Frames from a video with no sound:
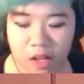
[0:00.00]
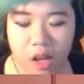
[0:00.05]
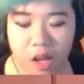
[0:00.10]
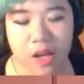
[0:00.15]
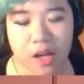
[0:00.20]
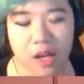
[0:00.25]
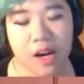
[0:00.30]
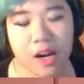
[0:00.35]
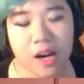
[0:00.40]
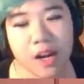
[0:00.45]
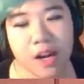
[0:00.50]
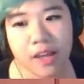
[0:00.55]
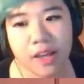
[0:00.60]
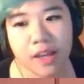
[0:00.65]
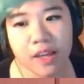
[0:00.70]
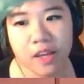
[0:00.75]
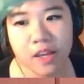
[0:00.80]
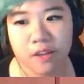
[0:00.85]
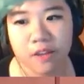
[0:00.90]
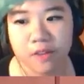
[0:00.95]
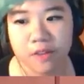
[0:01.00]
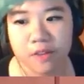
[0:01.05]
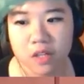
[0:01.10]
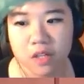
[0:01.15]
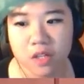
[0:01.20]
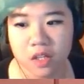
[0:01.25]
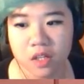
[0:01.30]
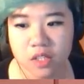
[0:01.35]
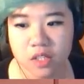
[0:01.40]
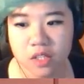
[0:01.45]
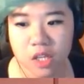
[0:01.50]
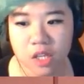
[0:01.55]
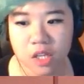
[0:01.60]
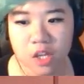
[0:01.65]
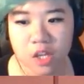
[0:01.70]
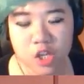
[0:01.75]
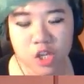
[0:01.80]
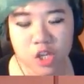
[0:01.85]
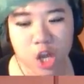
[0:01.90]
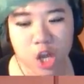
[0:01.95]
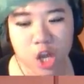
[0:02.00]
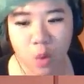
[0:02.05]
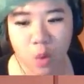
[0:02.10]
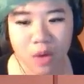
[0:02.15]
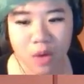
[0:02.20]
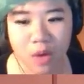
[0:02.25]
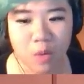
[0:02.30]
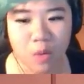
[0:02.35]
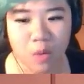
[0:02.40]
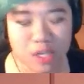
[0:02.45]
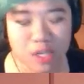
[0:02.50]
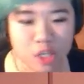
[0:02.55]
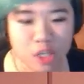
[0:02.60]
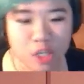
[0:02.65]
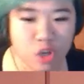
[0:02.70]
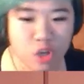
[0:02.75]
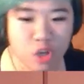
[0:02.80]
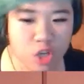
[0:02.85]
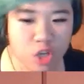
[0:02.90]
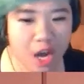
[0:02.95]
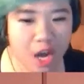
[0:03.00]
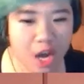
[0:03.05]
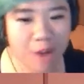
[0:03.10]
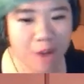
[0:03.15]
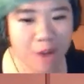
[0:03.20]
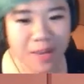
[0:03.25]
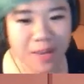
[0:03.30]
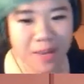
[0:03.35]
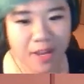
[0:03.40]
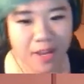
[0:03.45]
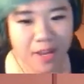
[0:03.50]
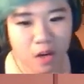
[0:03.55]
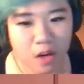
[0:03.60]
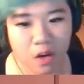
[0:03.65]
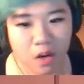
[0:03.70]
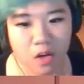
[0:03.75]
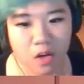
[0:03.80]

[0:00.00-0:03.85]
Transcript: Leave! No one wanted you to come here.